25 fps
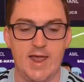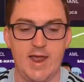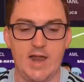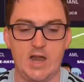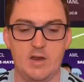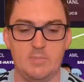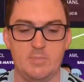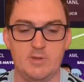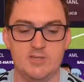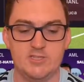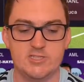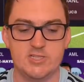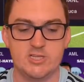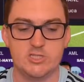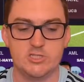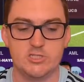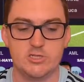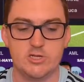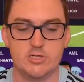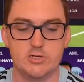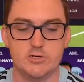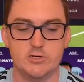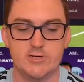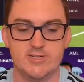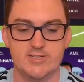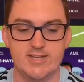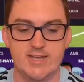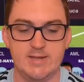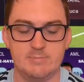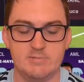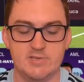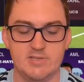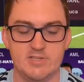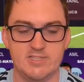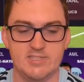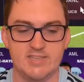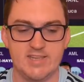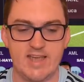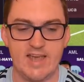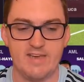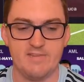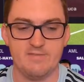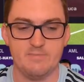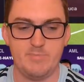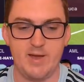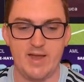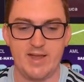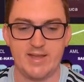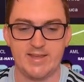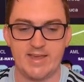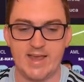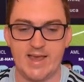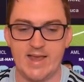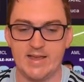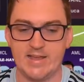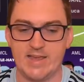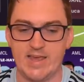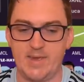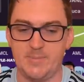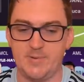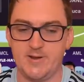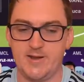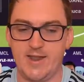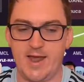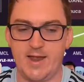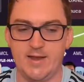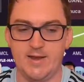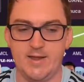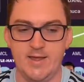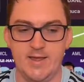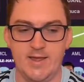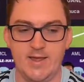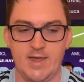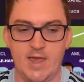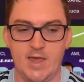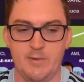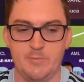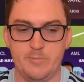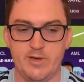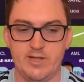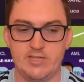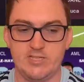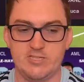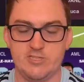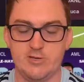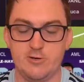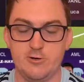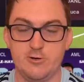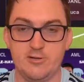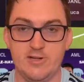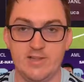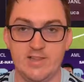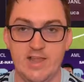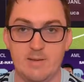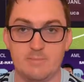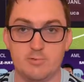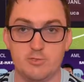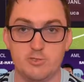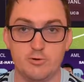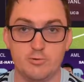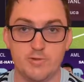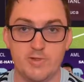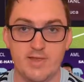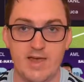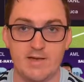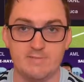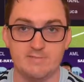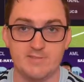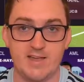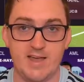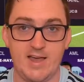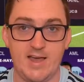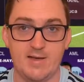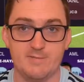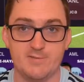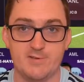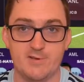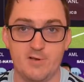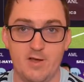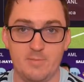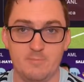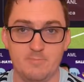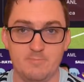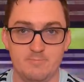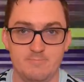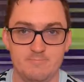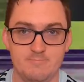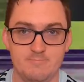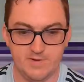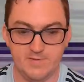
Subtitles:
out of position. A good attempted save, but can't keep it out. And we're 2-0 up shortly after halftime.